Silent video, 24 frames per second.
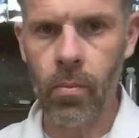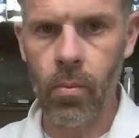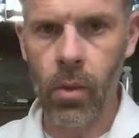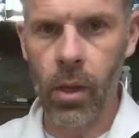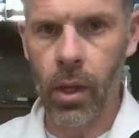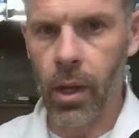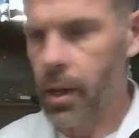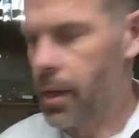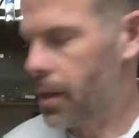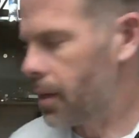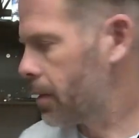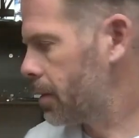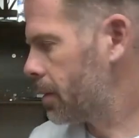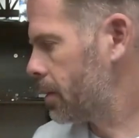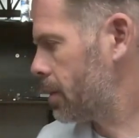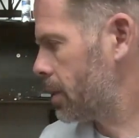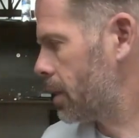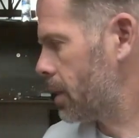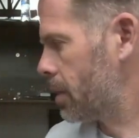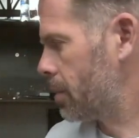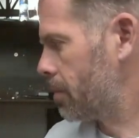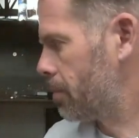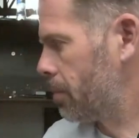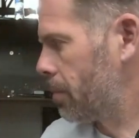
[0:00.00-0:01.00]
And
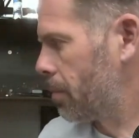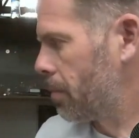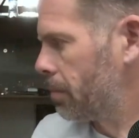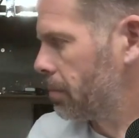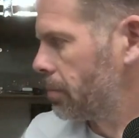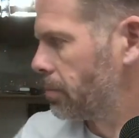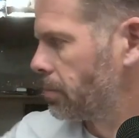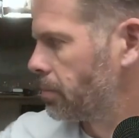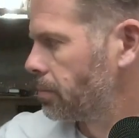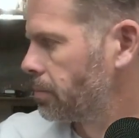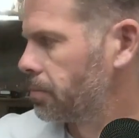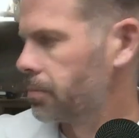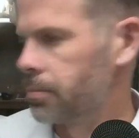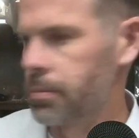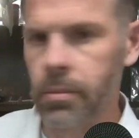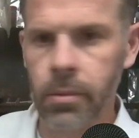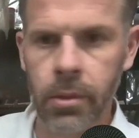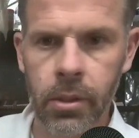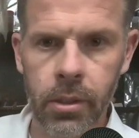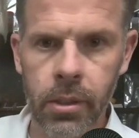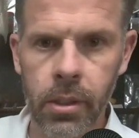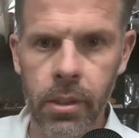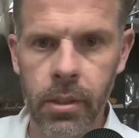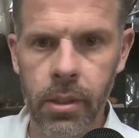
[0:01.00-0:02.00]

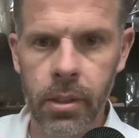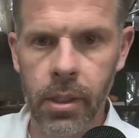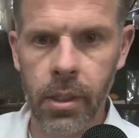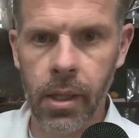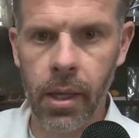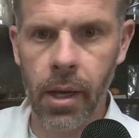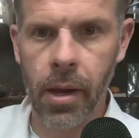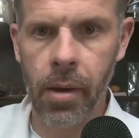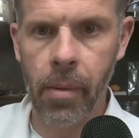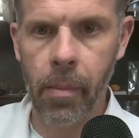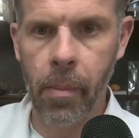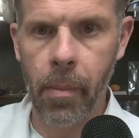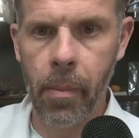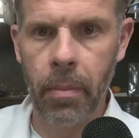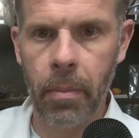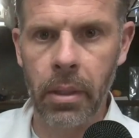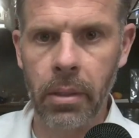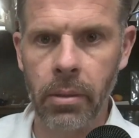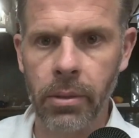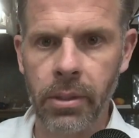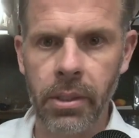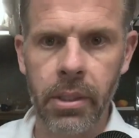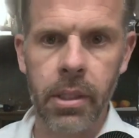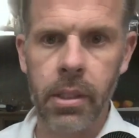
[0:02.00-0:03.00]
it's just like that, how
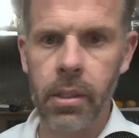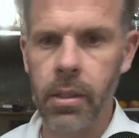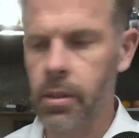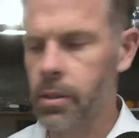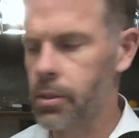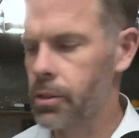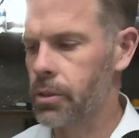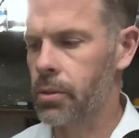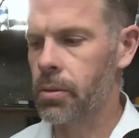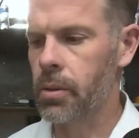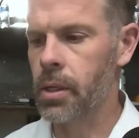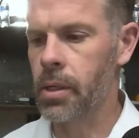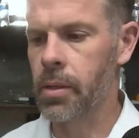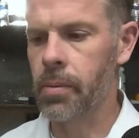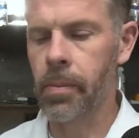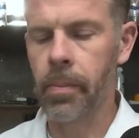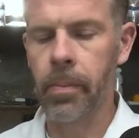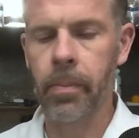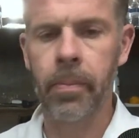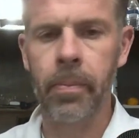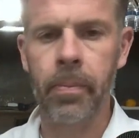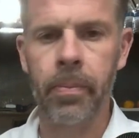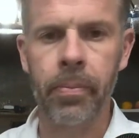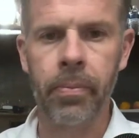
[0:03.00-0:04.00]
it's seen on the screen.
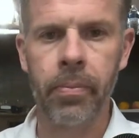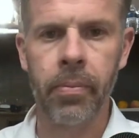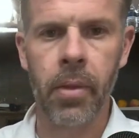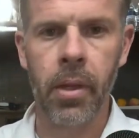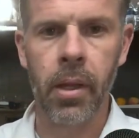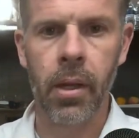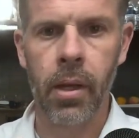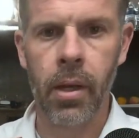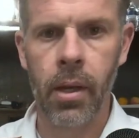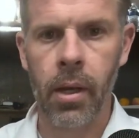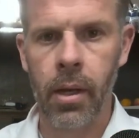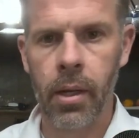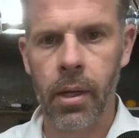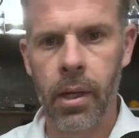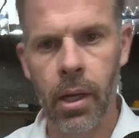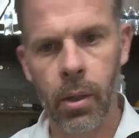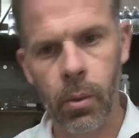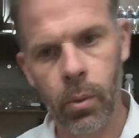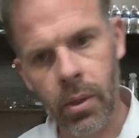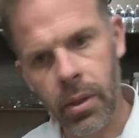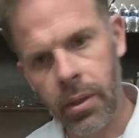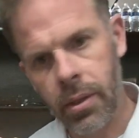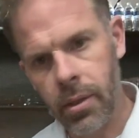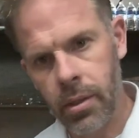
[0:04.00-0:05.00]
Now
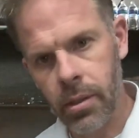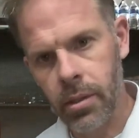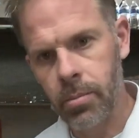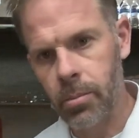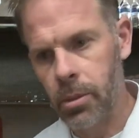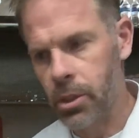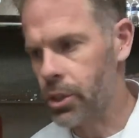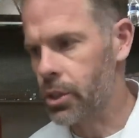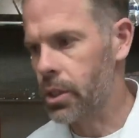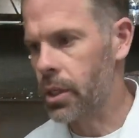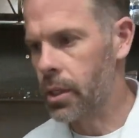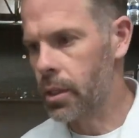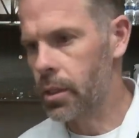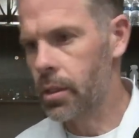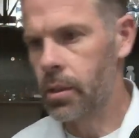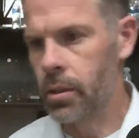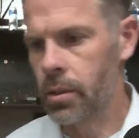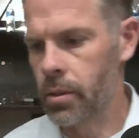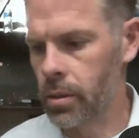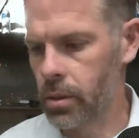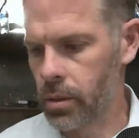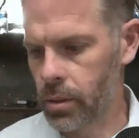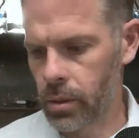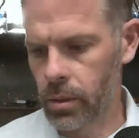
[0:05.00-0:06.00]
with this machine,
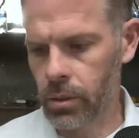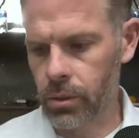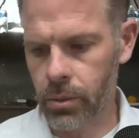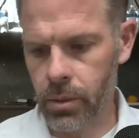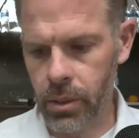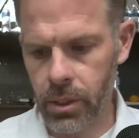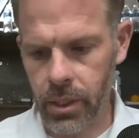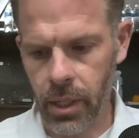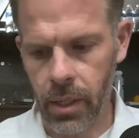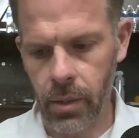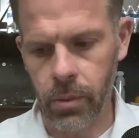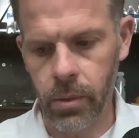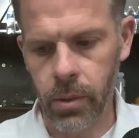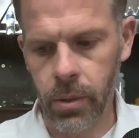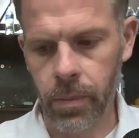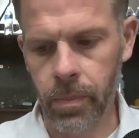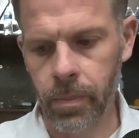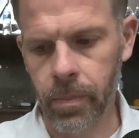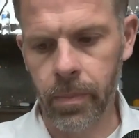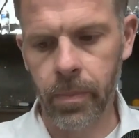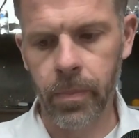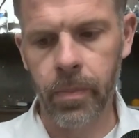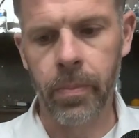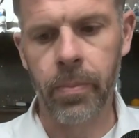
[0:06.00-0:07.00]
ultrasound,
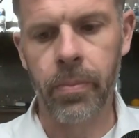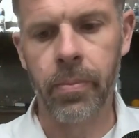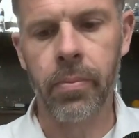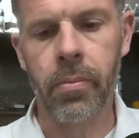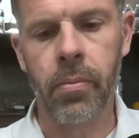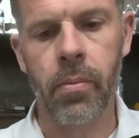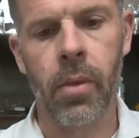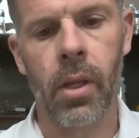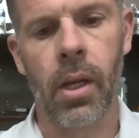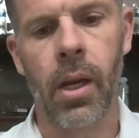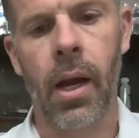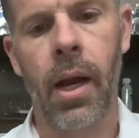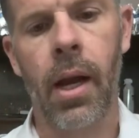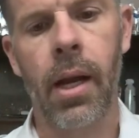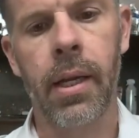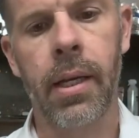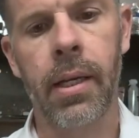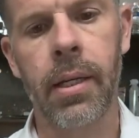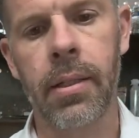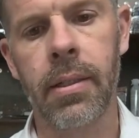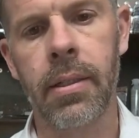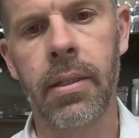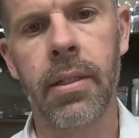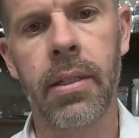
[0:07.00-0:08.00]
I
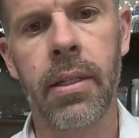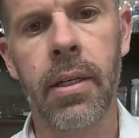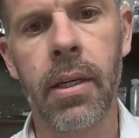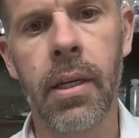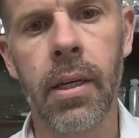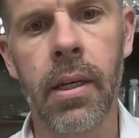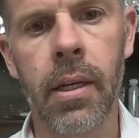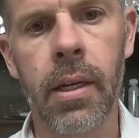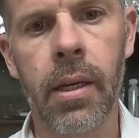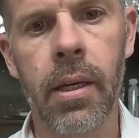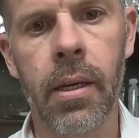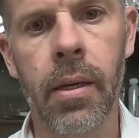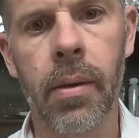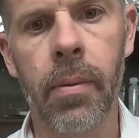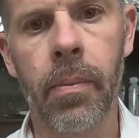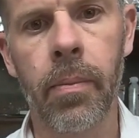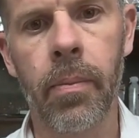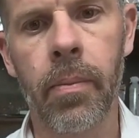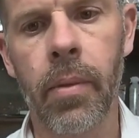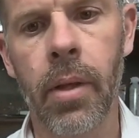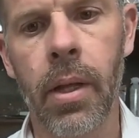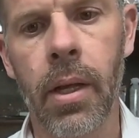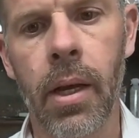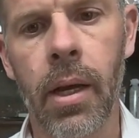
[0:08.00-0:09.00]
can see
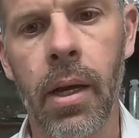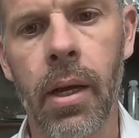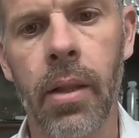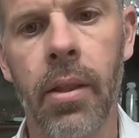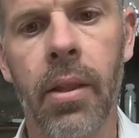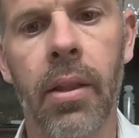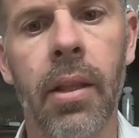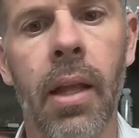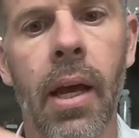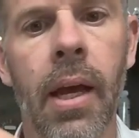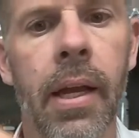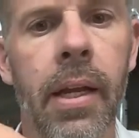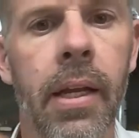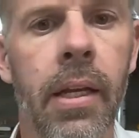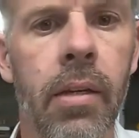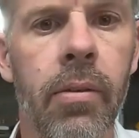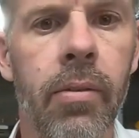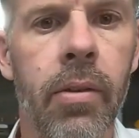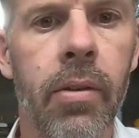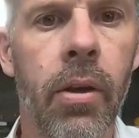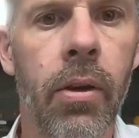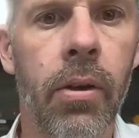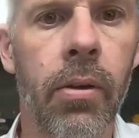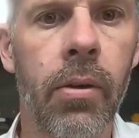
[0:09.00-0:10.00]
the lining of
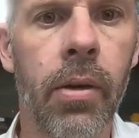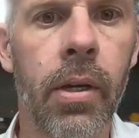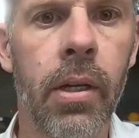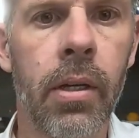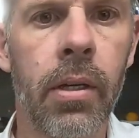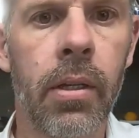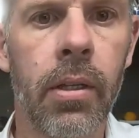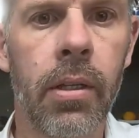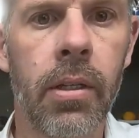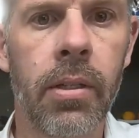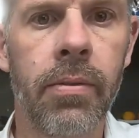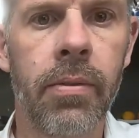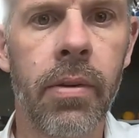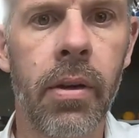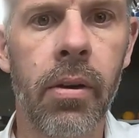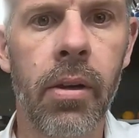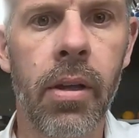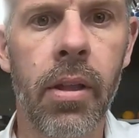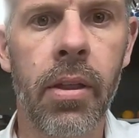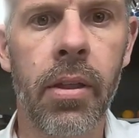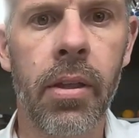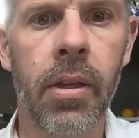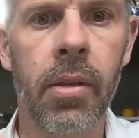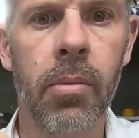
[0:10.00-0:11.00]
the artery, this very
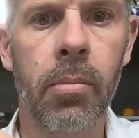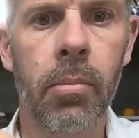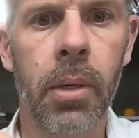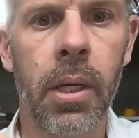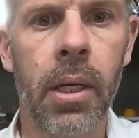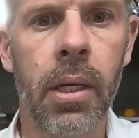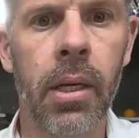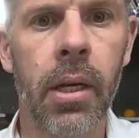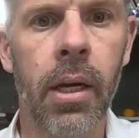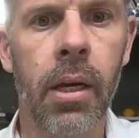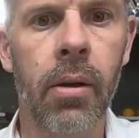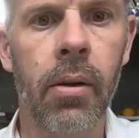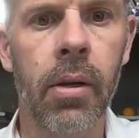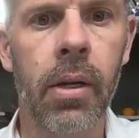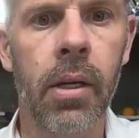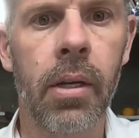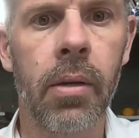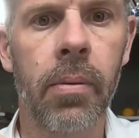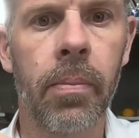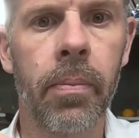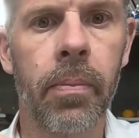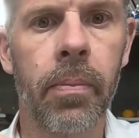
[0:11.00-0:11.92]
thin pink area.